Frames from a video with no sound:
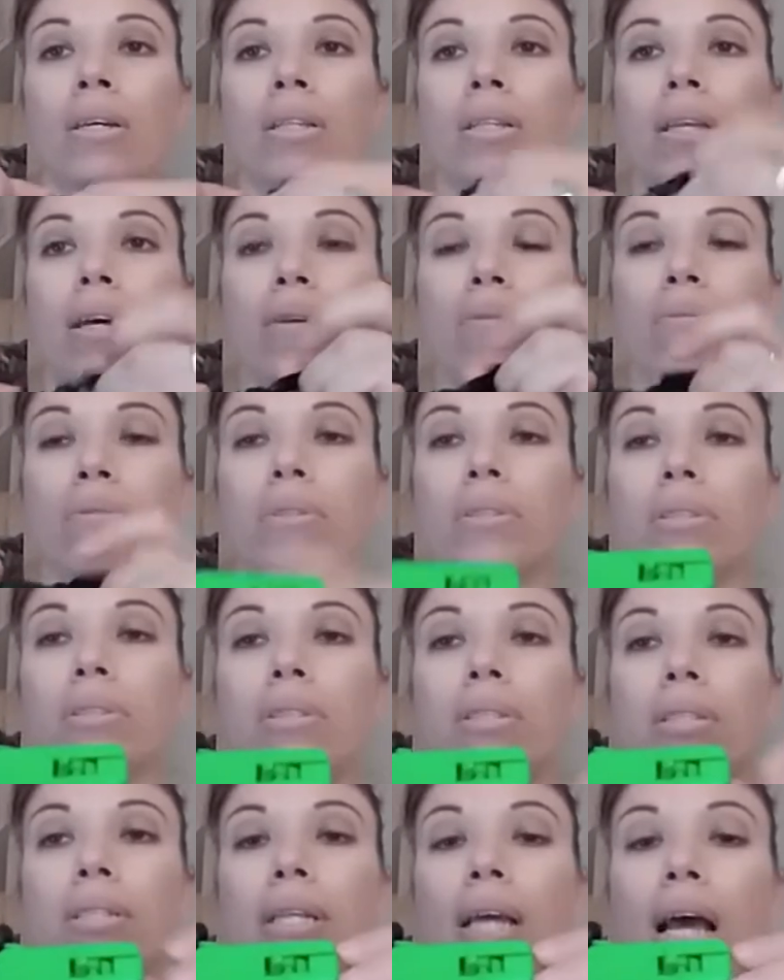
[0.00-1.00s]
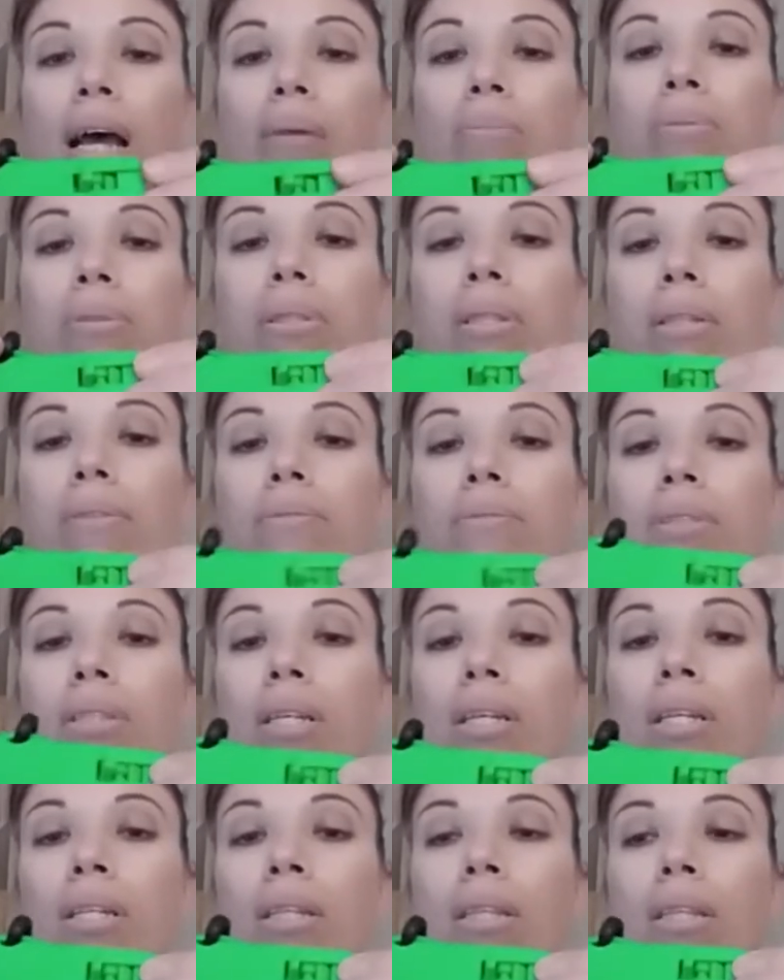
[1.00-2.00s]
That was the tabs
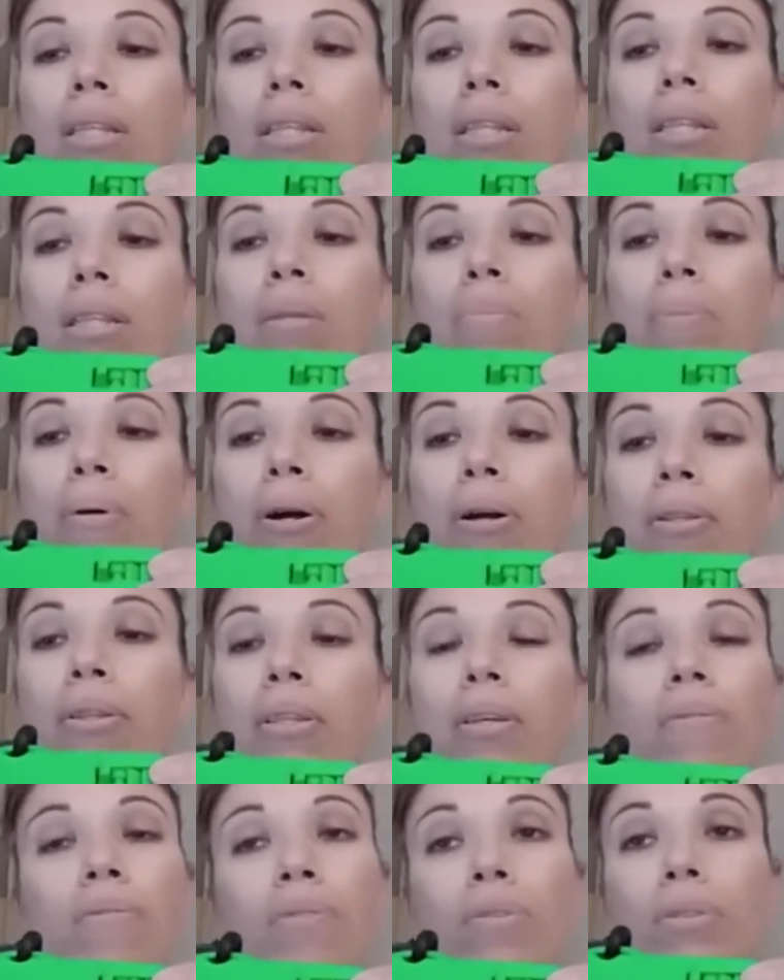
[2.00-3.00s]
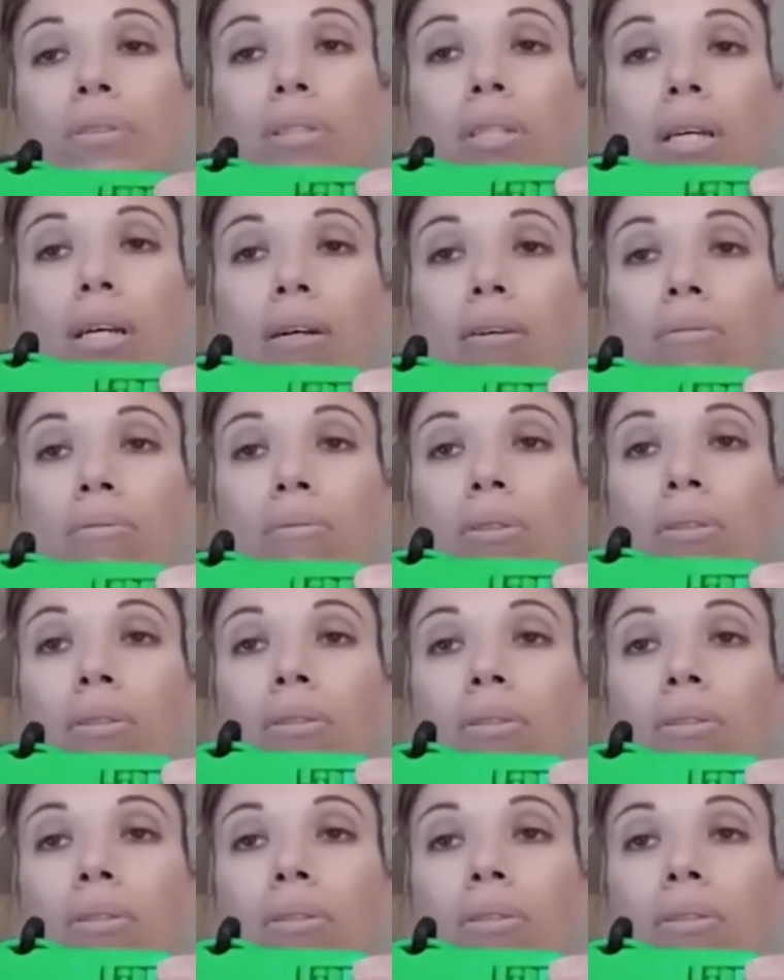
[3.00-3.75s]
lifting the part that folds down